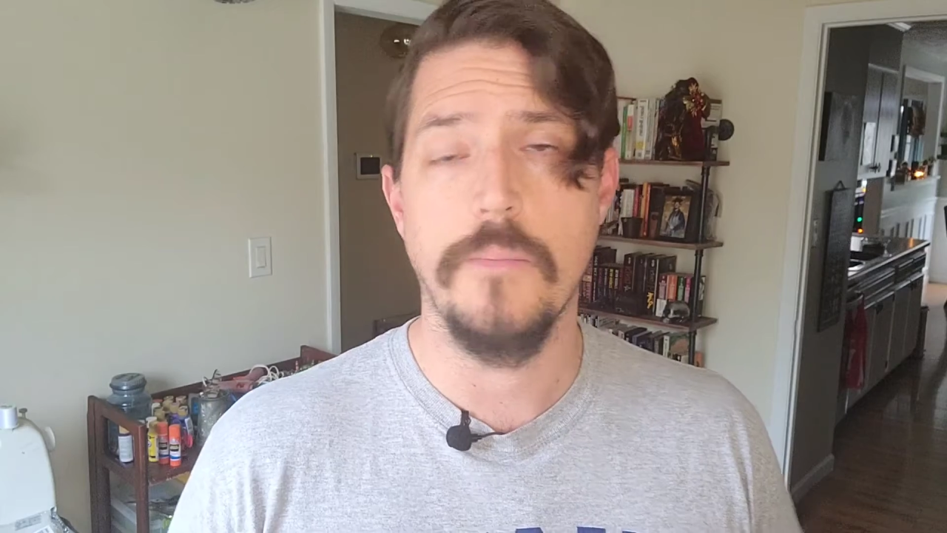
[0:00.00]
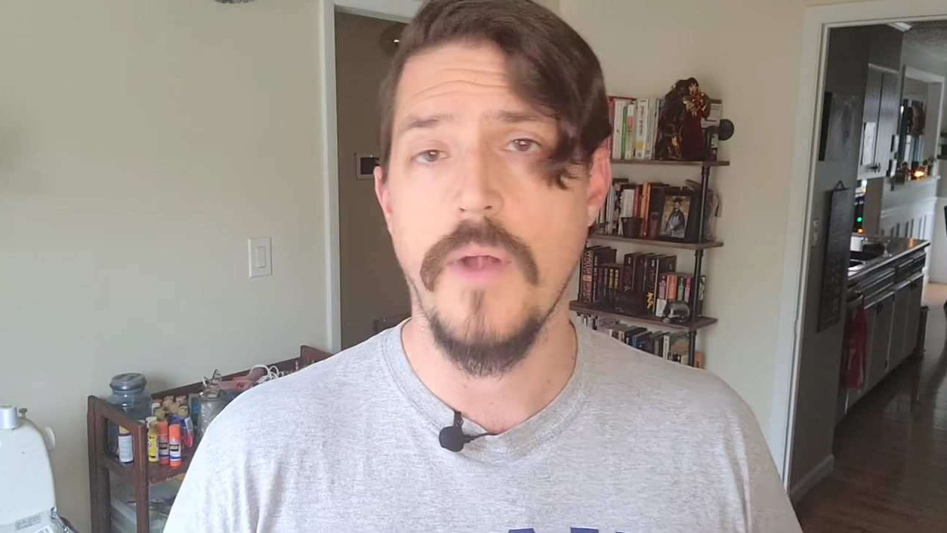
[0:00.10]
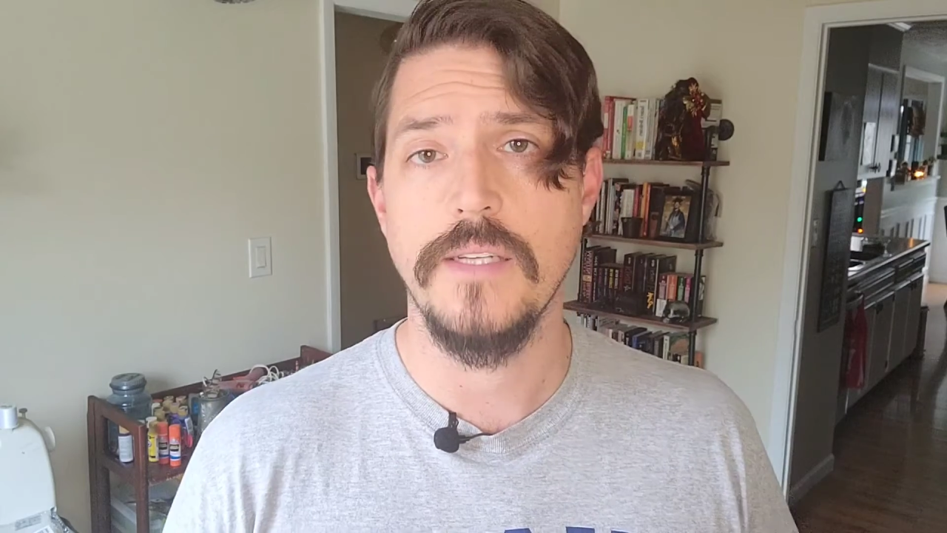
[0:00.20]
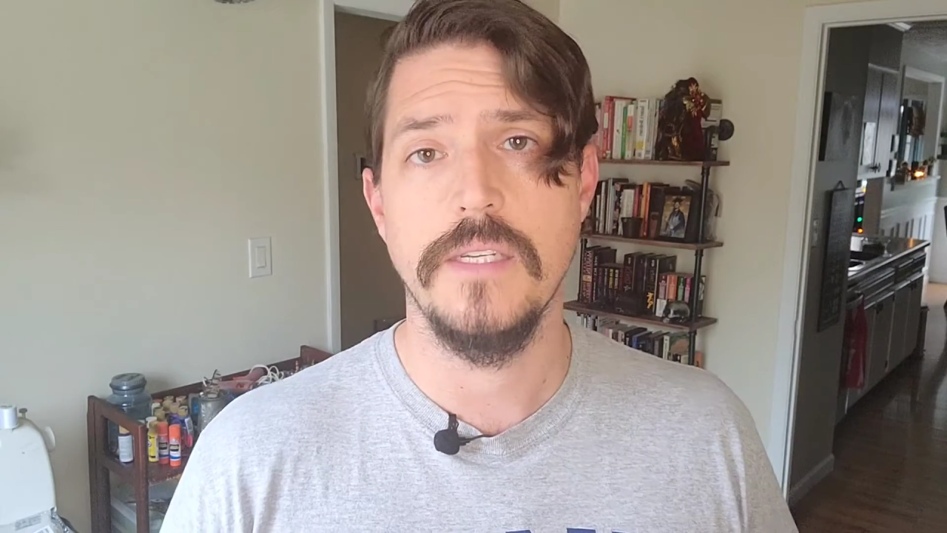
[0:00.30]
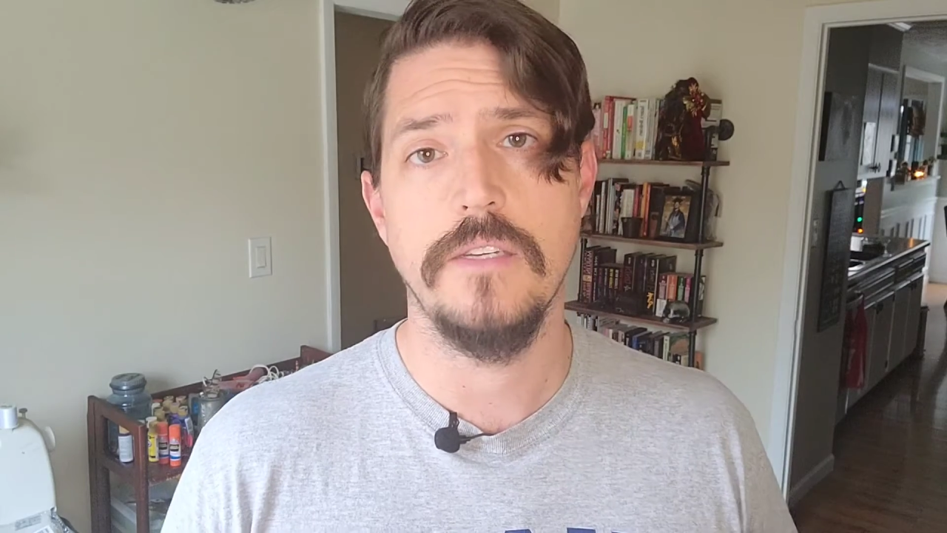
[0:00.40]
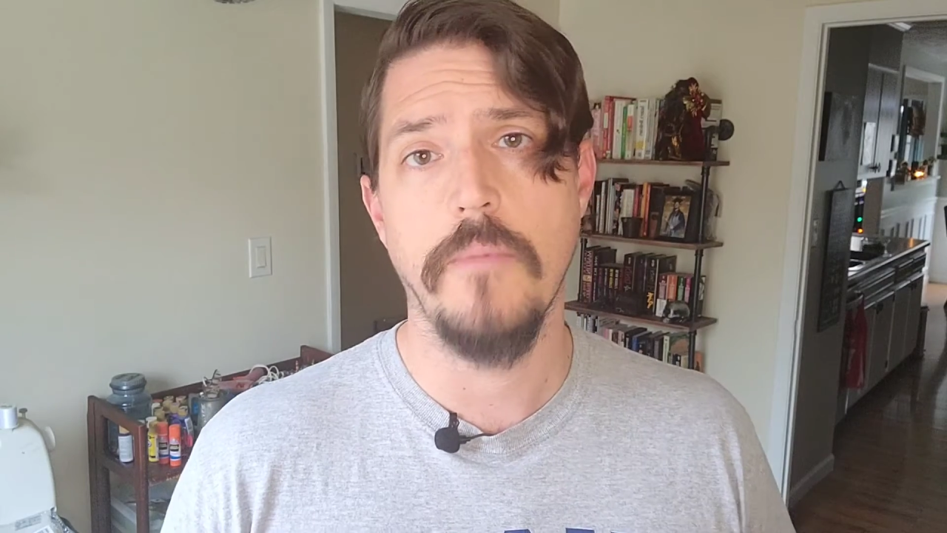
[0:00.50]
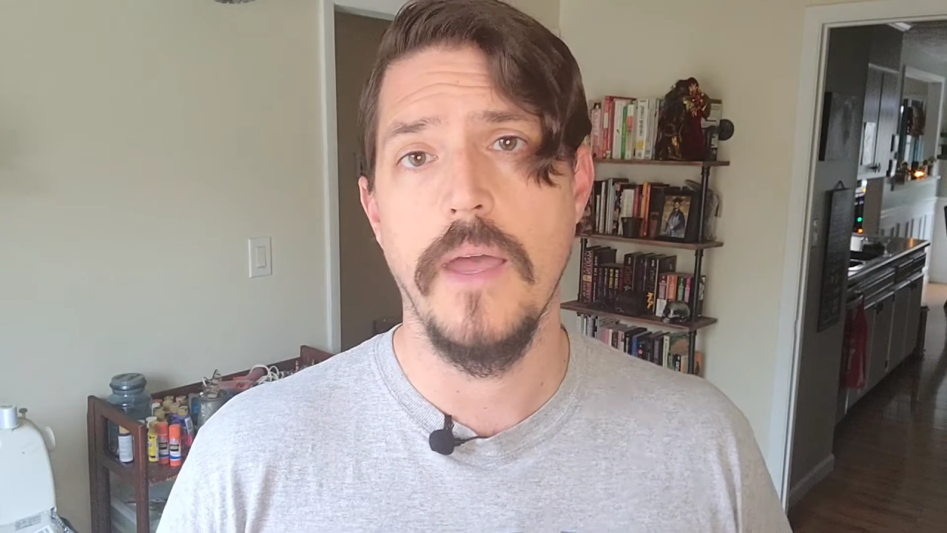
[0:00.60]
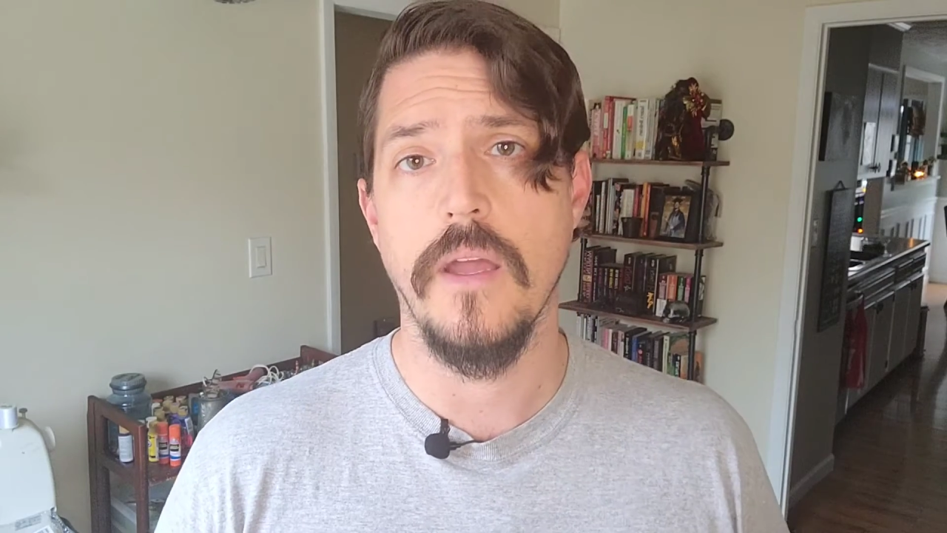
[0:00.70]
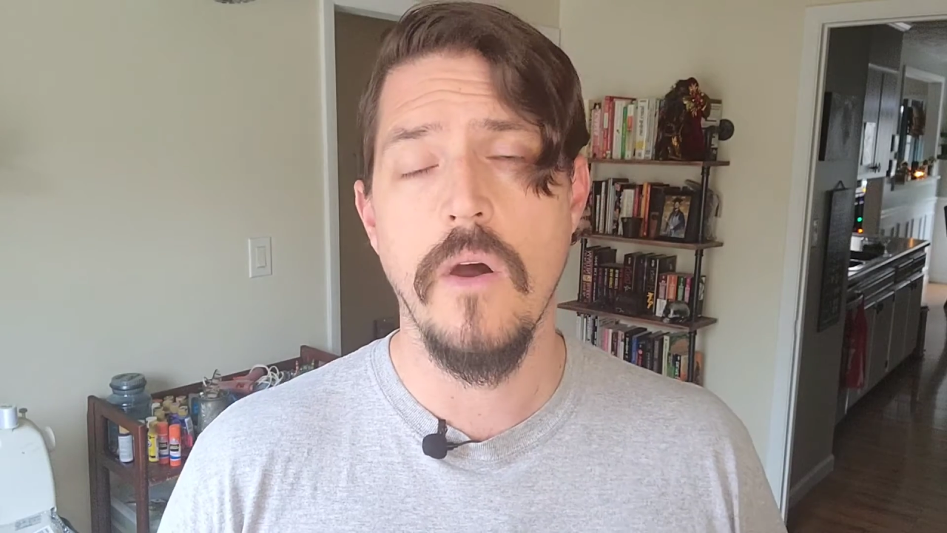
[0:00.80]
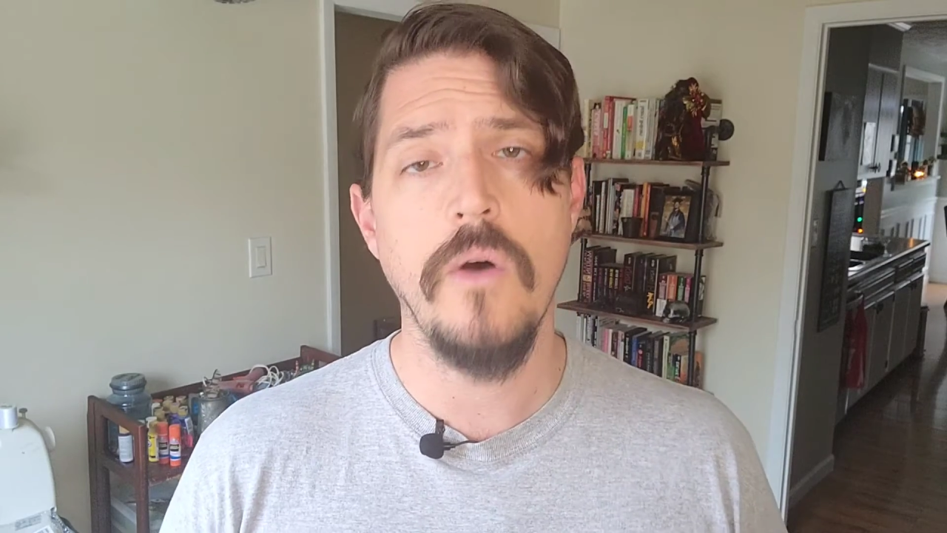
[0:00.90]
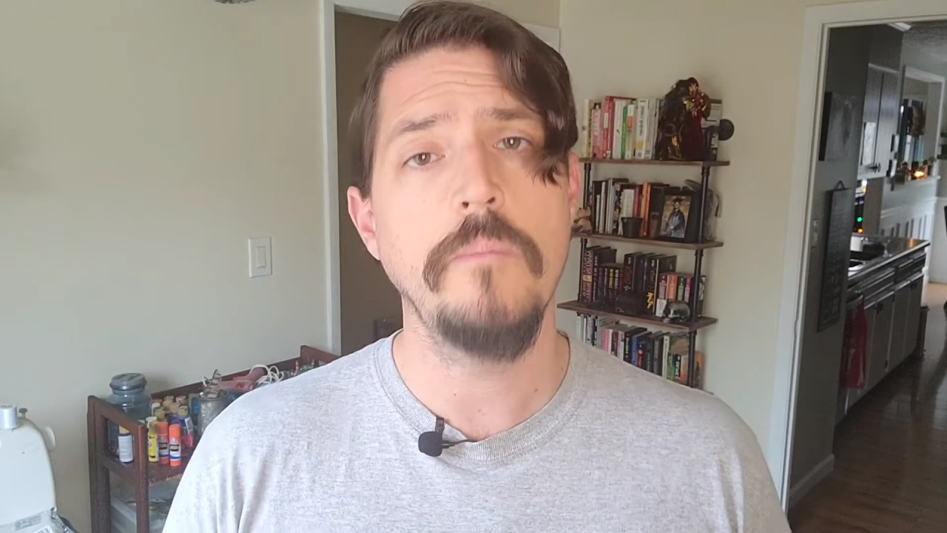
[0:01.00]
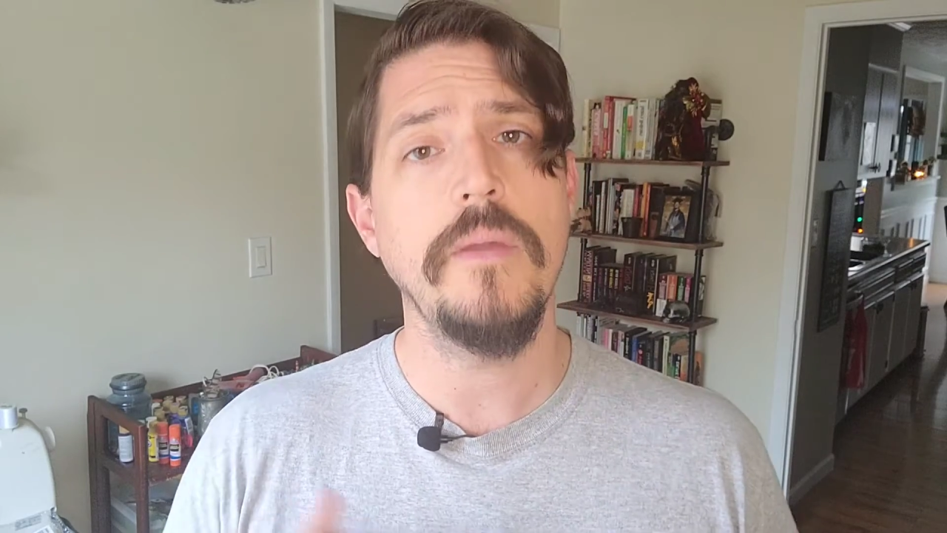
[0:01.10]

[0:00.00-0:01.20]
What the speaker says: process of buying a home,